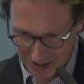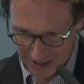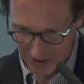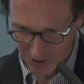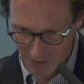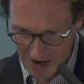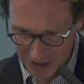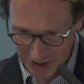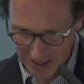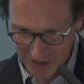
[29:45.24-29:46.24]
go
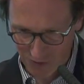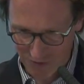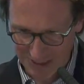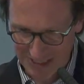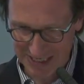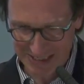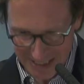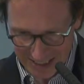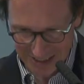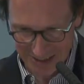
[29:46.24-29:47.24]
actually towards the
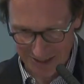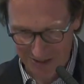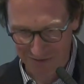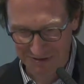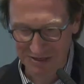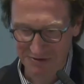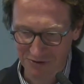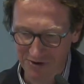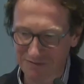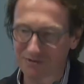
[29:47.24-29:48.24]
assistance of
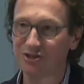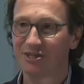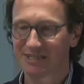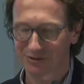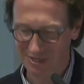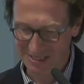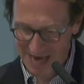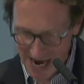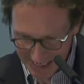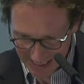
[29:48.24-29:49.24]
Syrian refugees
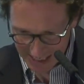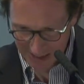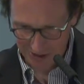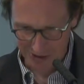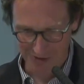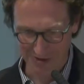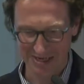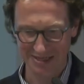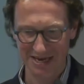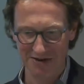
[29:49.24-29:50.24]
residing in
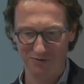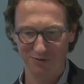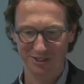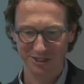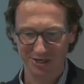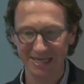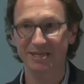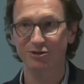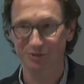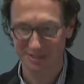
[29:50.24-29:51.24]
Turkey, and therefore
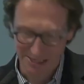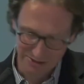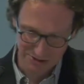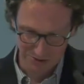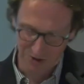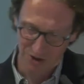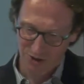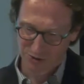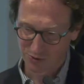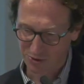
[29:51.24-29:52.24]
stricto sensu
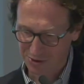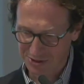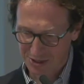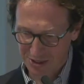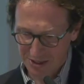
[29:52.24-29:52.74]
do not